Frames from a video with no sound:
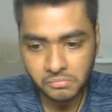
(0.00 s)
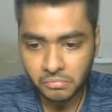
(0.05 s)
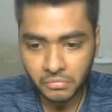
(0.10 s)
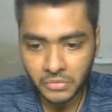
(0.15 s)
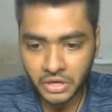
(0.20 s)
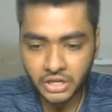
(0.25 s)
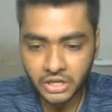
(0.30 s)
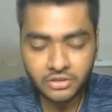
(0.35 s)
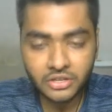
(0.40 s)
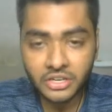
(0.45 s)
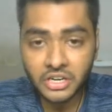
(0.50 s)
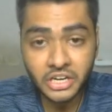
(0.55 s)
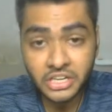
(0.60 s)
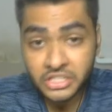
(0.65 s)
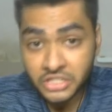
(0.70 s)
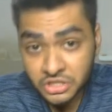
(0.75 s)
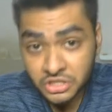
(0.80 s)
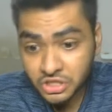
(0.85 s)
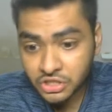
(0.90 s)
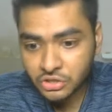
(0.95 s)

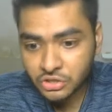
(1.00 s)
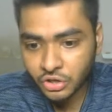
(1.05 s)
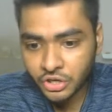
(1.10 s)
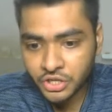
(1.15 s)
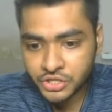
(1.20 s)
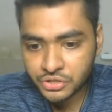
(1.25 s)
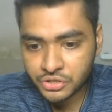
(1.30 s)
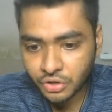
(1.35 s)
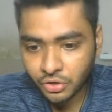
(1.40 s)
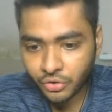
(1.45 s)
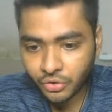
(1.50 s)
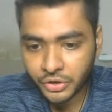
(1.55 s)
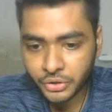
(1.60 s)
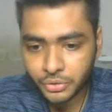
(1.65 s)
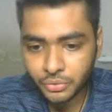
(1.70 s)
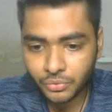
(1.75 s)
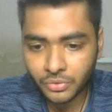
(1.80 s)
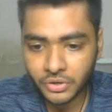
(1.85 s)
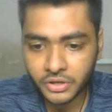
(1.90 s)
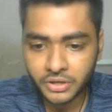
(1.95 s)
it's not going
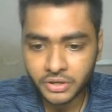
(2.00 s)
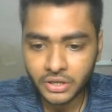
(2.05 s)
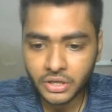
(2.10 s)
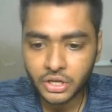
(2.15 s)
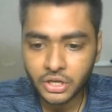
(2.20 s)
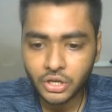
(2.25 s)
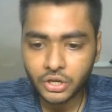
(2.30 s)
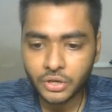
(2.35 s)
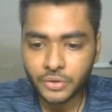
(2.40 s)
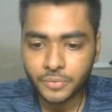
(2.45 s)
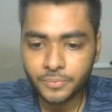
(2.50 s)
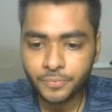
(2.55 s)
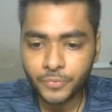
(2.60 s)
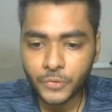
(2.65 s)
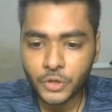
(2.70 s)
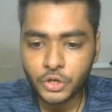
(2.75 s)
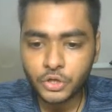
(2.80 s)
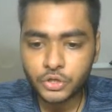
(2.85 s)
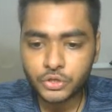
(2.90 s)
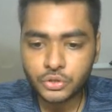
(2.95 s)
to work.
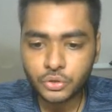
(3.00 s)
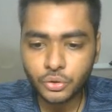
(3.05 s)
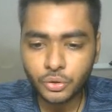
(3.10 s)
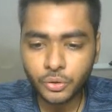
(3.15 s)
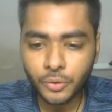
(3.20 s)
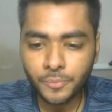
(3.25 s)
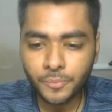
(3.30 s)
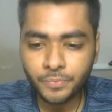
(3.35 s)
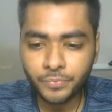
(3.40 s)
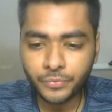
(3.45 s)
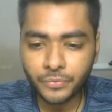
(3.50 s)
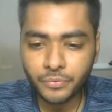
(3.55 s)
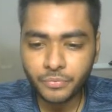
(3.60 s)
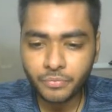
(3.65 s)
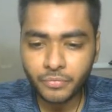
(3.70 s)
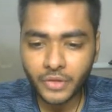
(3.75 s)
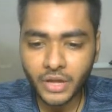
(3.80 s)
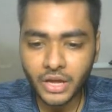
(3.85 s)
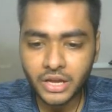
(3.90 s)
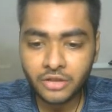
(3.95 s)
So,
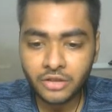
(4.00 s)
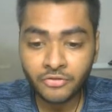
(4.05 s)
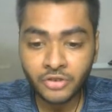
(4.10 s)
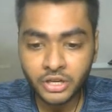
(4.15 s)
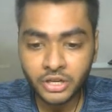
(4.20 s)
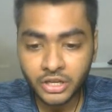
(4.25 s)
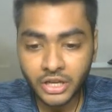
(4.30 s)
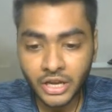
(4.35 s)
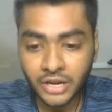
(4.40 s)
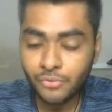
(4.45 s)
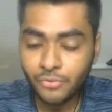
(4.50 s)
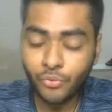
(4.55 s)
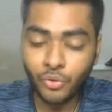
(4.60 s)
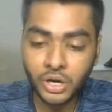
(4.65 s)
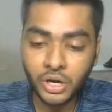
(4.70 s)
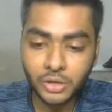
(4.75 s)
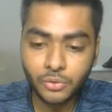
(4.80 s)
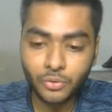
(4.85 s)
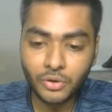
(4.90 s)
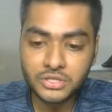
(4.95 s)
and even, and
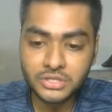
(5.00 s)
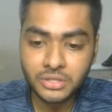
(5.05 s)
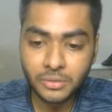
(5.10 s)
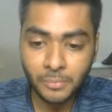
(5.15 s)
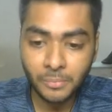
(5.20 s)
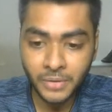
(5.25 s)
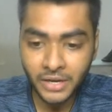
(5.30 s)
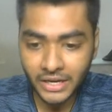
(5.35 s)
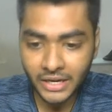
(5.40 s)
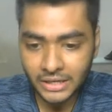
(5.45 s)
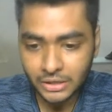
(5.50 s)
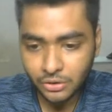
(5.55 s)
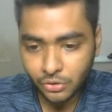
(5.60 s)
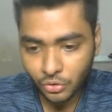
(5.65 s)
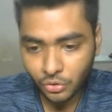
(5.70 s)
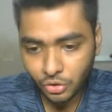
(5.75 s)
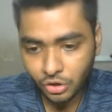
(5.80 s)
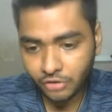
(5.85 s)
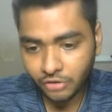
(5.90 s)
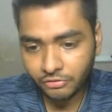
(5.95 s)
what was the main
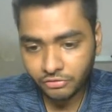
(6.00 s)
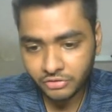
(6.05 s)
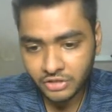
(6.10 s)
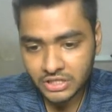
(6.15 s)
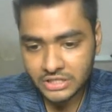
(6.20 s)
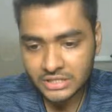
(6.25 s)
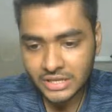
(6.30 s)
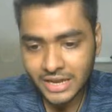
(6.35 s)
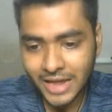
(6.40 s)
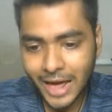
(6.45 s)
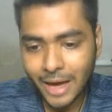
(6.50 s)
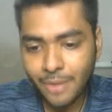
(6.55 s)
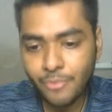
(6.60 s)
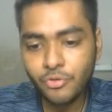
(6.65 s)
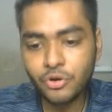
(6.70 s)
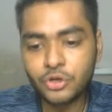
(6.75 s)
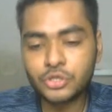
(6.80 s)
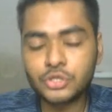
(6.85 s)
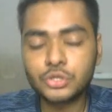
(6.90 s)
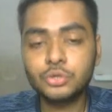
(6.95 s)
goal of this lab
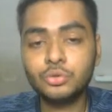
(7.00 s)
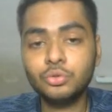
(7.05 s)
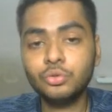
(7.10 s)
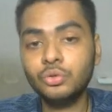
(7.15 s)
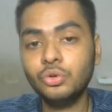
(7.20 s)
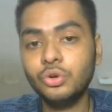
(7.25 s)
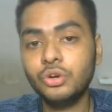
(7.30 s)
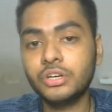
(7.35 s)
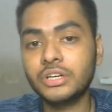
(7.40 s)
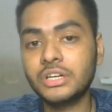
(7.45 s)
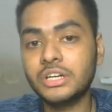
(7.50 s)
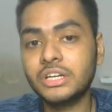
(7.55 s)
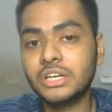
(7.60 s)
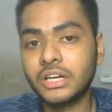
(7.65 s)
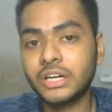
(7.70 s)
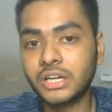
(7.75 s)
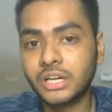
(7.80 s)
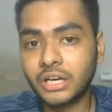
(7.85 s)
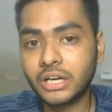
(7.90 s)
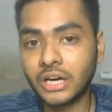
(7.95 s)
was to
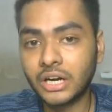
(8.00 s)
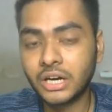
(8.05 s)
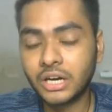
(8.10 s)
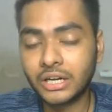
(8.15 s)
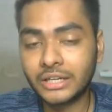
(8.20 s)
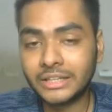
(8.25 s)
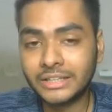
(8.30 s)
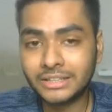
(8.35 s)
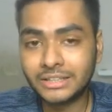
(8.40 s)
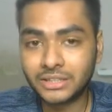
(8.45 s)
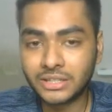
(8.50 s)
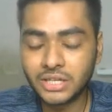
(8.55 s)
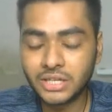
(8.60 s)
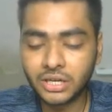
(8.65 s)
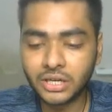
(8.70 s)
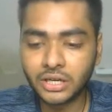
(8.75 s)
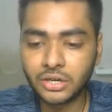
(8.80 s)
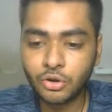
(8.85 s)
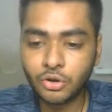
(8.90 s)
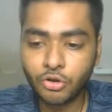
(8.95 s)

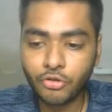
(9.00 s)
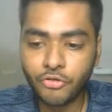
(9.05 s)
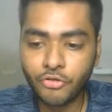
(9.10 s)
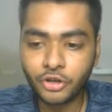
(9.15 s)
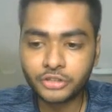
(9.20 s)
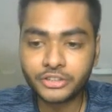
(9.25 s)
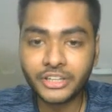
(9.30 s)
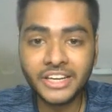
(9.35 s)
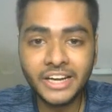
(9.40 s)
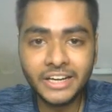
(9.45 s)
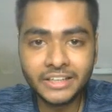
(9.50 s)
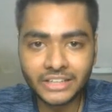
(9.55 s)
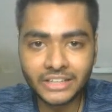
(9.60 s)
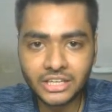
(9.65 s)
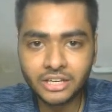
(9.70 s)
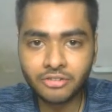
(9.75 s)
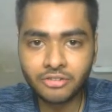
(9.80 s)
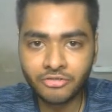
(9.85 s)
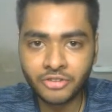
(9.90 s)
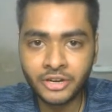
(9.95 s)
go for the
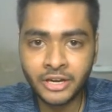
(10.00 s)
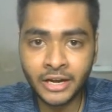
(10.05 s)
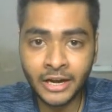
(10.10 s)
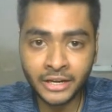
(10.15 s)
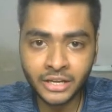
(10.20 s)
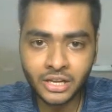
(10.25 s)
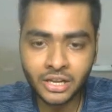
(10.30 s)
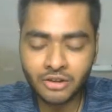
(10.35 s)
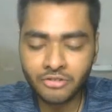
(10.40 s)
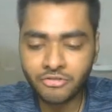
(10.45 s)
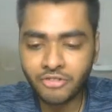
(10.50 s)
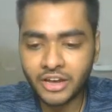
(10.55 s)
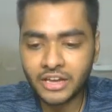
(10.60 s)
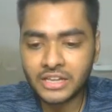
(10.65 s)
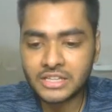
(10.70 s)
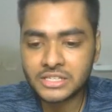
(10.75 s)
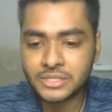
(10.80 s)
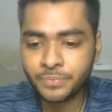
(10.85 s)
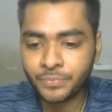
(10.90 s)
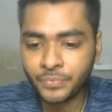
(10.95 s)
internal
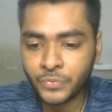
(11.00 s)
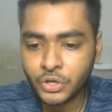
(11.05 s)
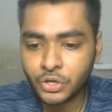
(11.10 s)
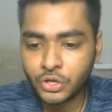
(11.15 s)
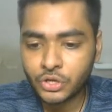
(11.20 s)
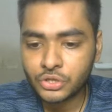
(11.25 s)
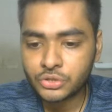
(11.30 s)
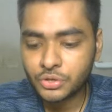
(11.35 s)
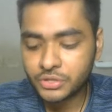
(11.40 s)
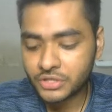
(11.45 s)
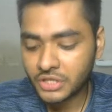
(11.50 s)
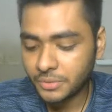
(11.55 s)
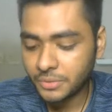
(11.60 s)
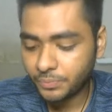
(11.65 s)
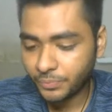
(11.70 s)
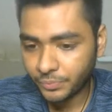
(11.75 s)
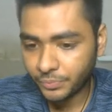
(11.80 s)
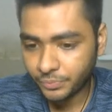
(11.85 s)
files. So see,